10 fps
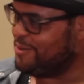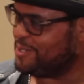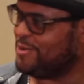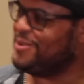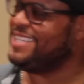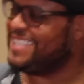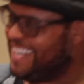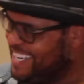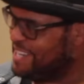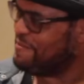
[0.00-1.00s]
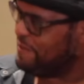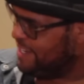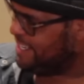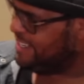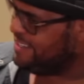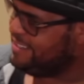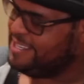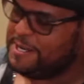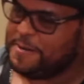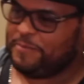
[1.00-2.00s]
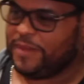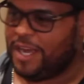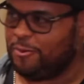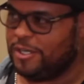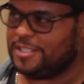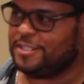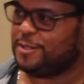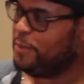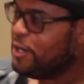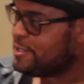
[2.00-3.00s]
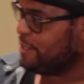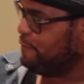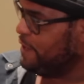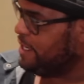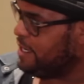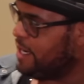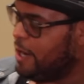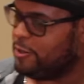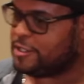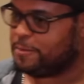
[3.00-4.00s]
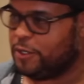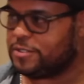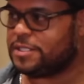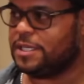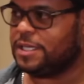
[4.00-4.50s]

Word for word: there was a reason I didn't fit in. I wasn't supposed to fit in. I was supposed to